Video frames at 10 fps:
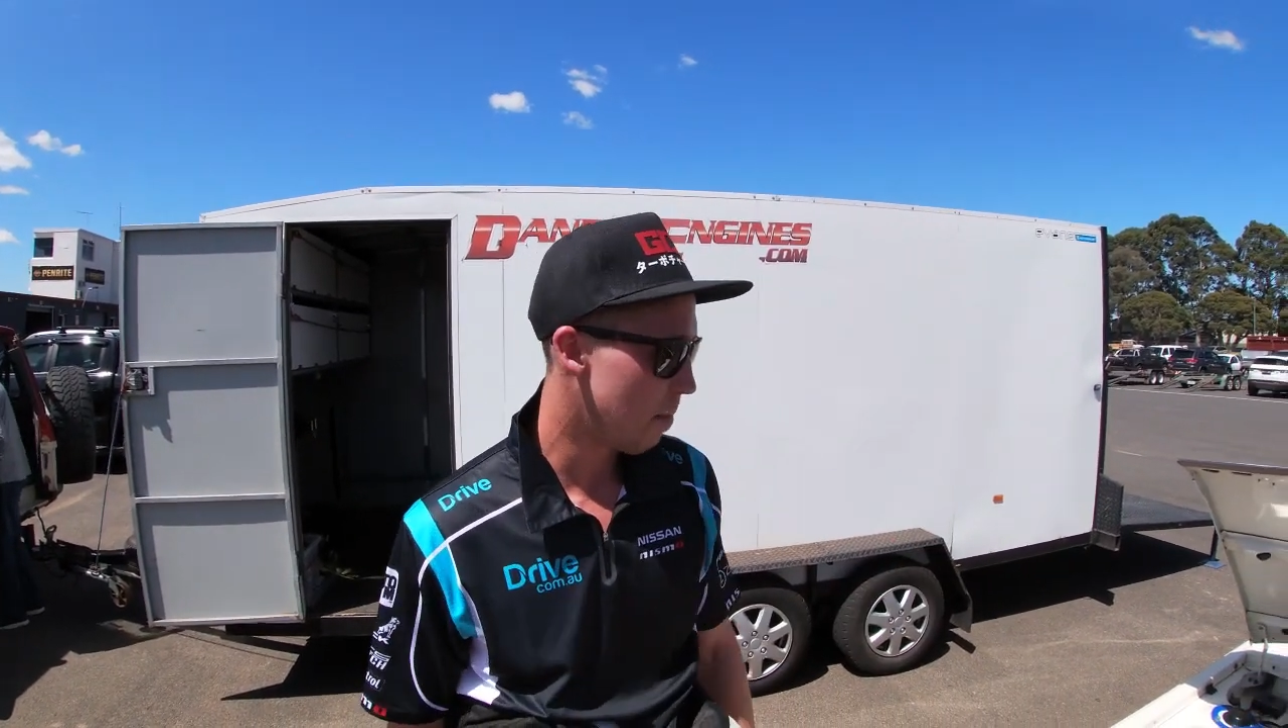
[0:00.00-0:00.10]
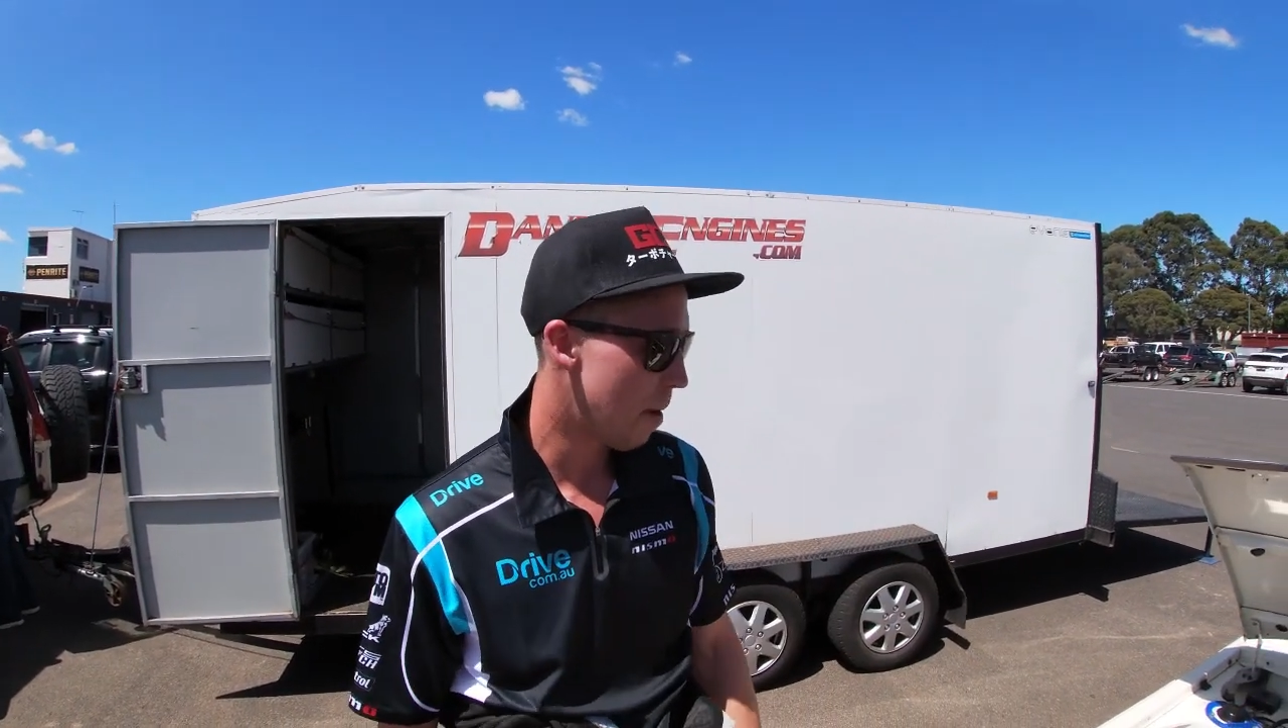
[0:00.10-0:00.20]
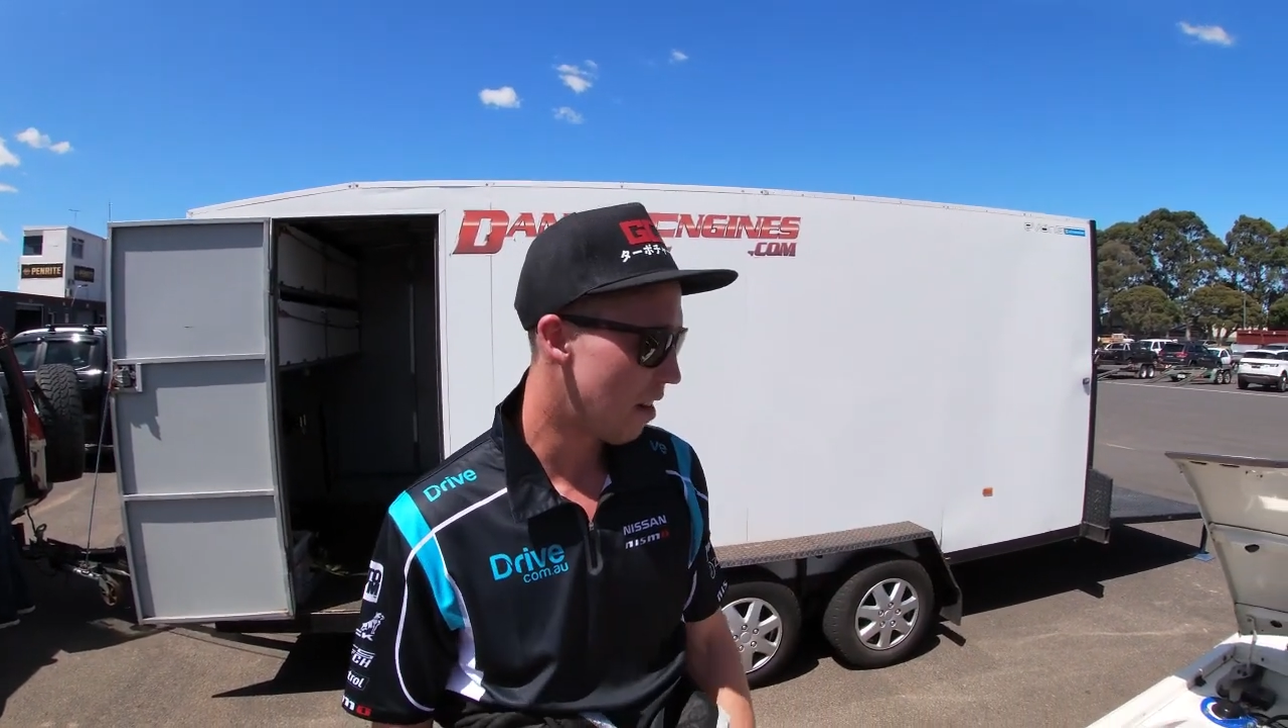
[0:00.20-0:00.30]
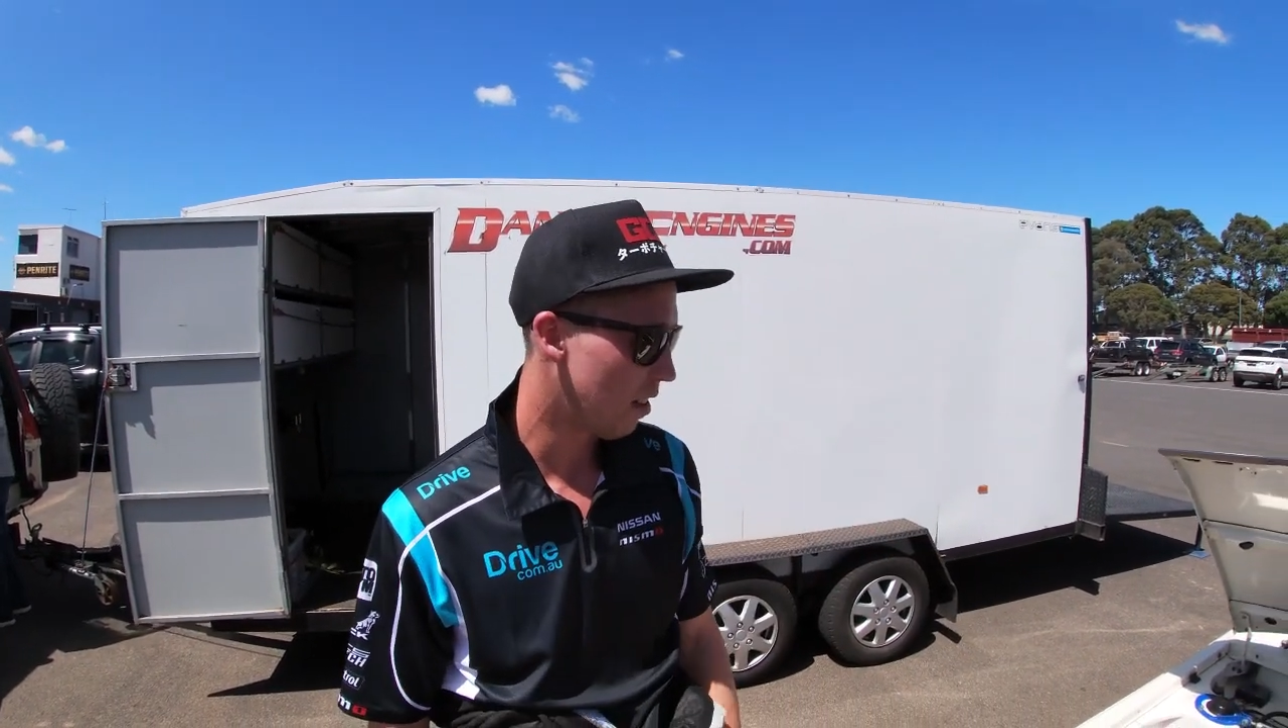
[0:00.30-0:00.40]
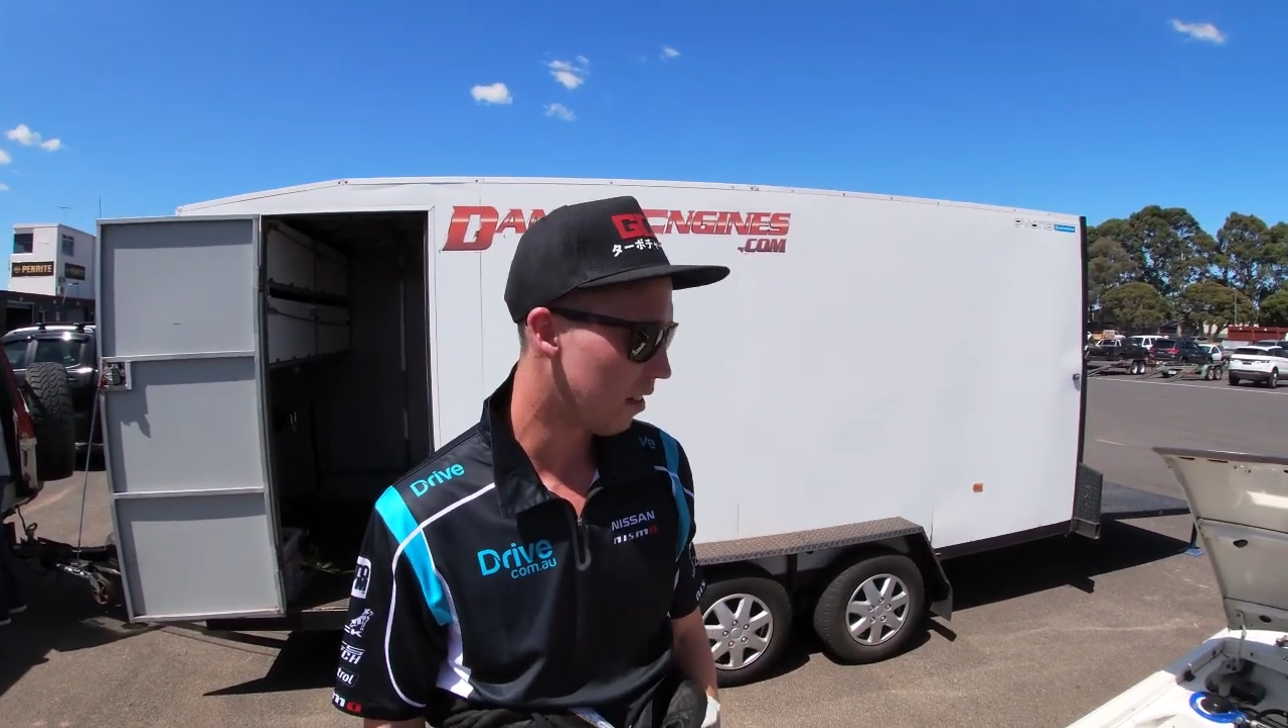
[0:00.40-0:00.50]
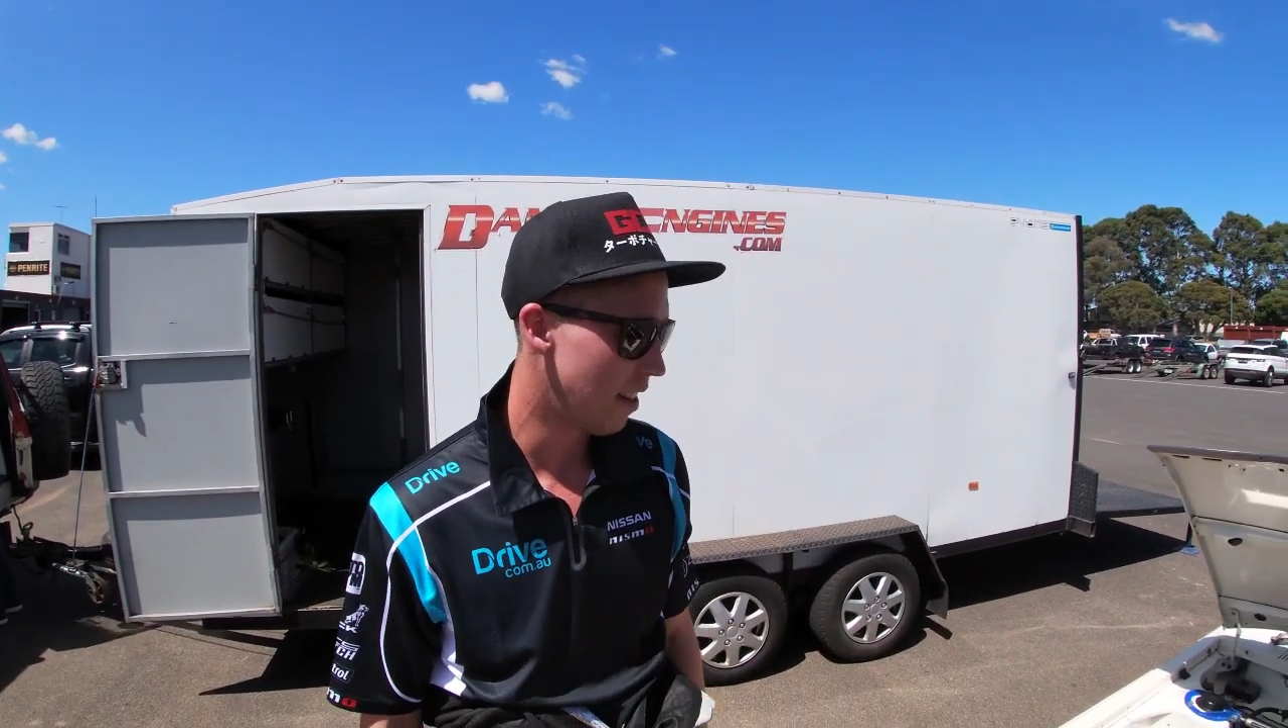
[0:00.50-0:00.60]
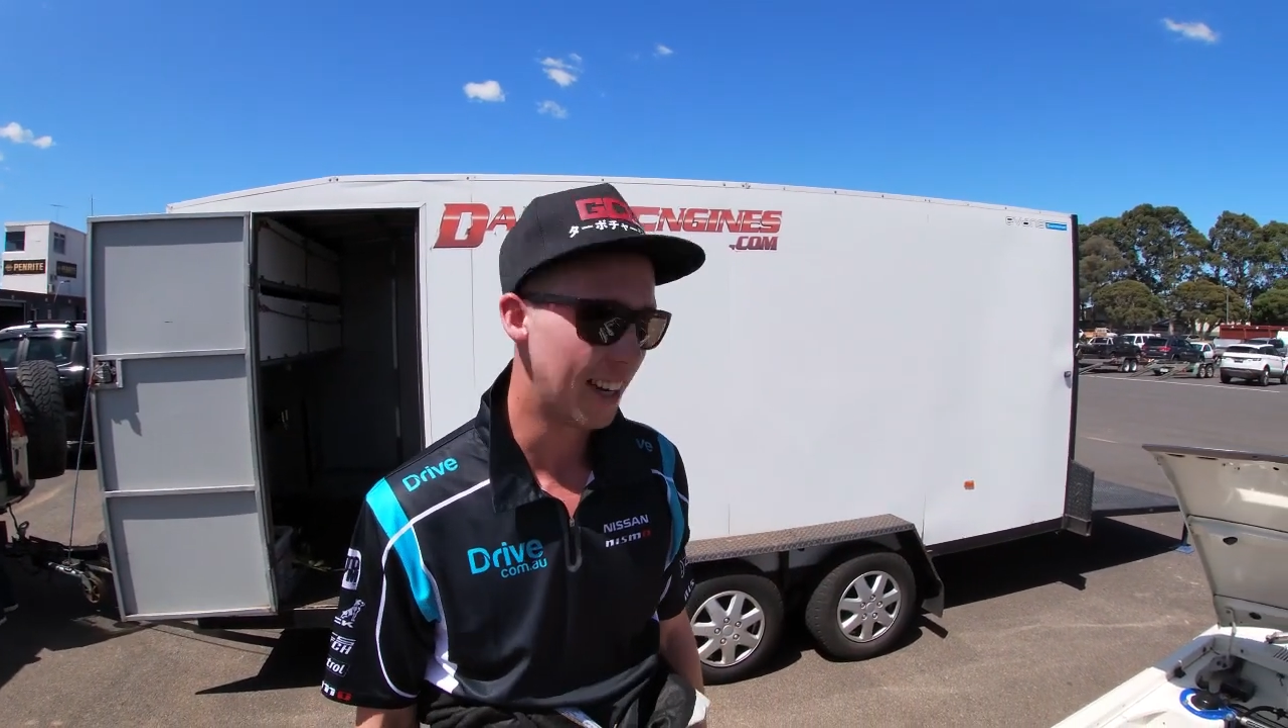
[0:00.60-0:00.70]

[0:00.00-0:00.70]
basically